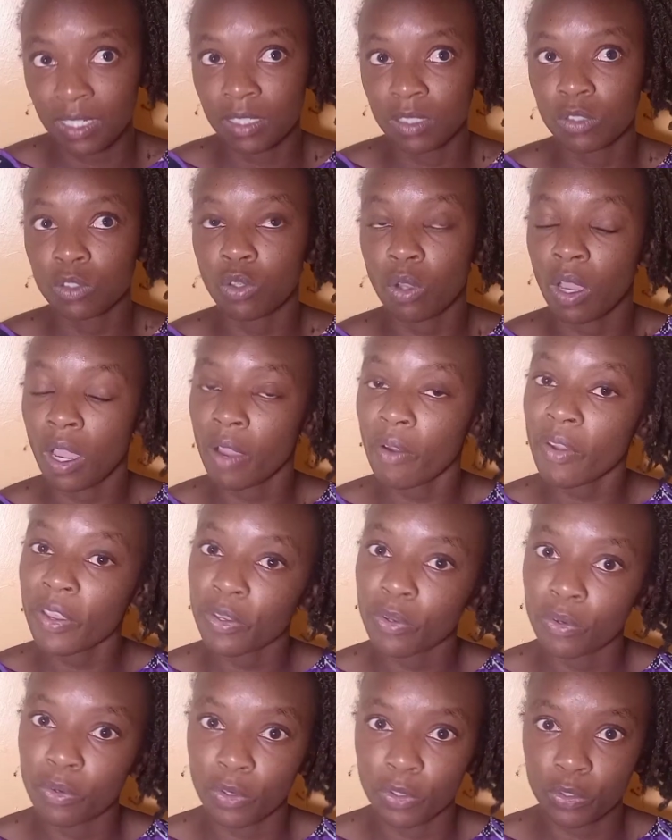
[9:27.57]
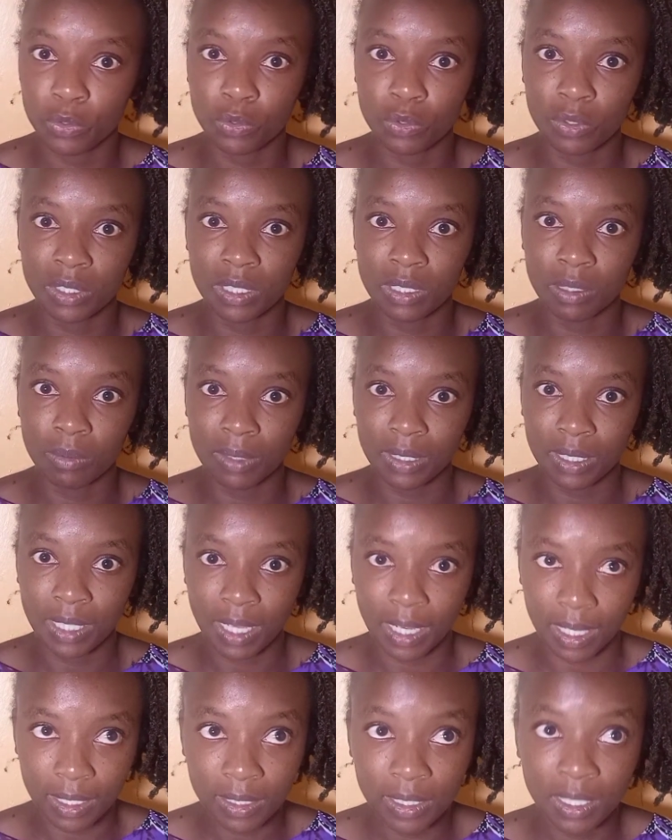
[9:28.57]
So how are you going to deal with
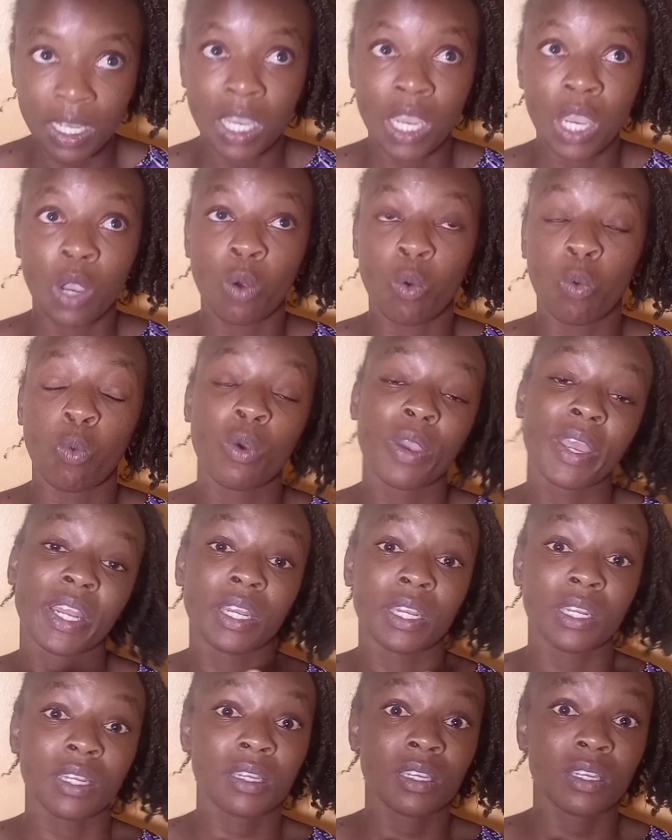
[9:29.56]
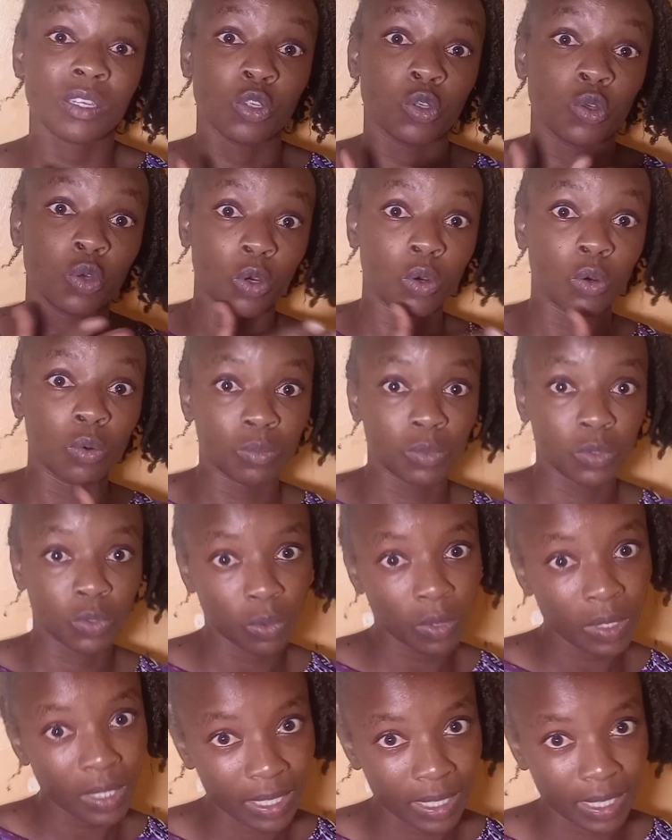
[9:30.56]
that when you are
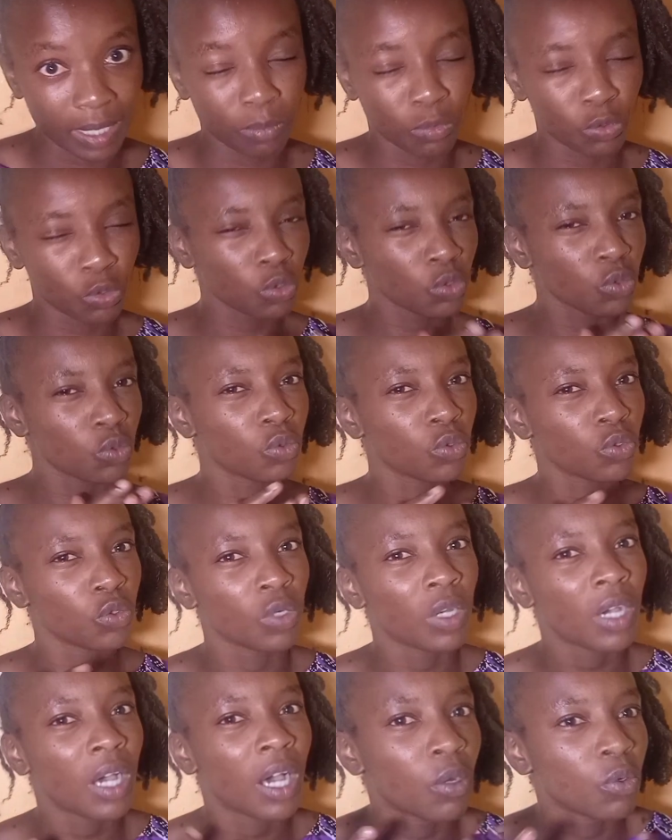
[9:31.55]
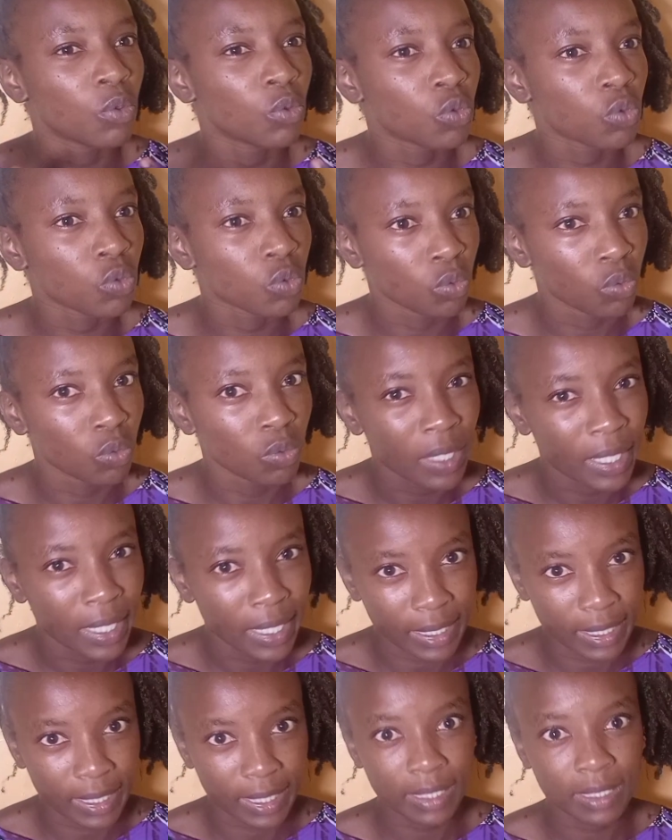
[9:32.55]
homeschooling them? Do you know how to
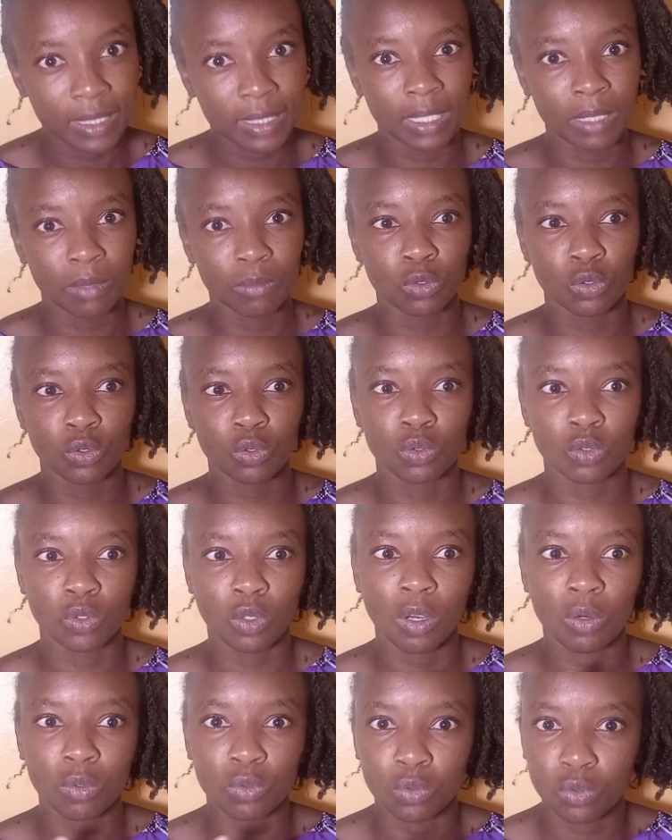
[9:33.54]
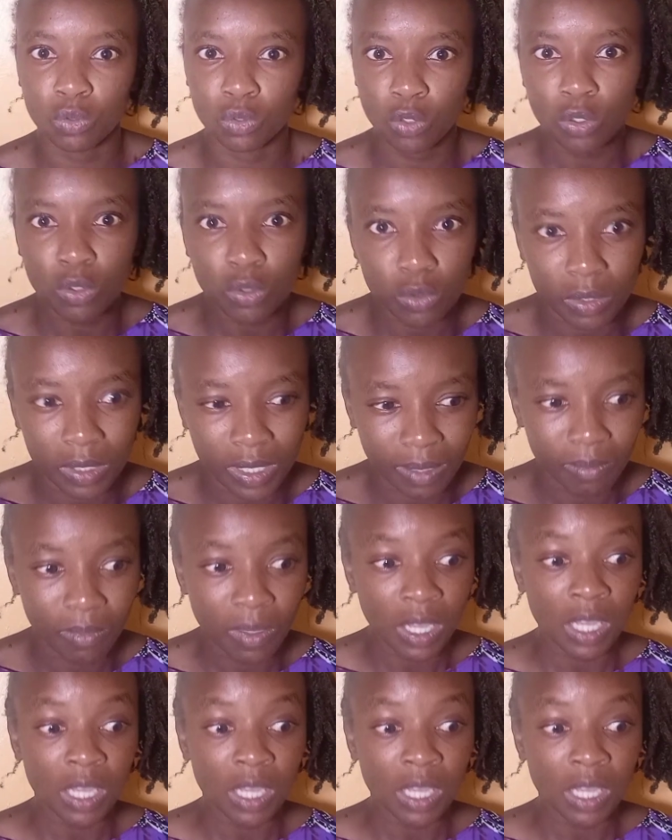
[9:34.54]
engage them? Do you know how to talk to them?